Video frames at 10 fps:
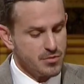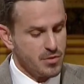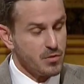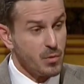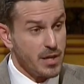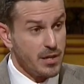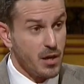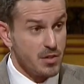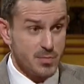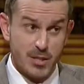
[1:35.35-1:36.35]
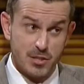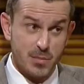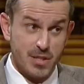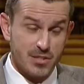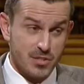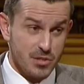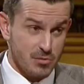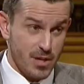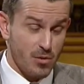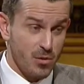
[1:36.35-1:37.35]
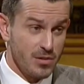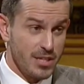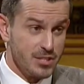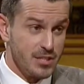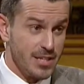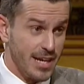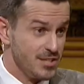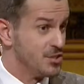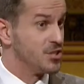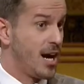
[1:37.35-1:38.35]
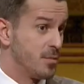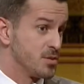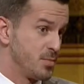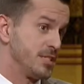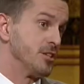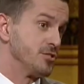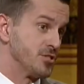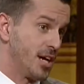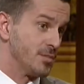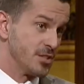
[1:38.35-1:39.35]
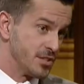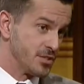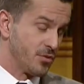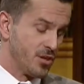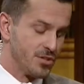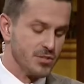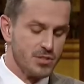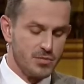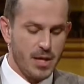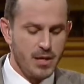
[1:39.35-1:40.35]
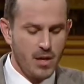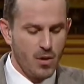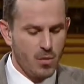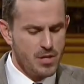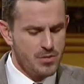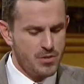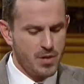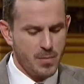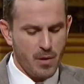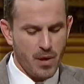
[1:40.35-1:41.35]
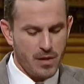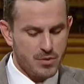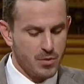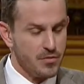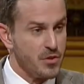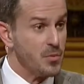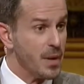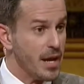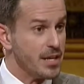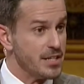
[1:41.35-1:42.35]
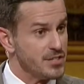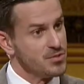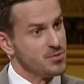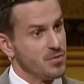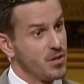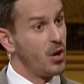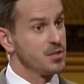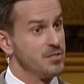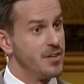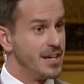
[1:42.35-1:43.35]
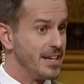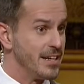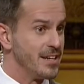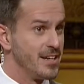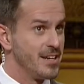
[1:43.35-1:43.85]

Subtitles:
is sort of the way to go, especially because the direct correlation it has to jobs, potential jobs, at least for our students, right? What are you doing by way of sort of the humanities and sort of cultivating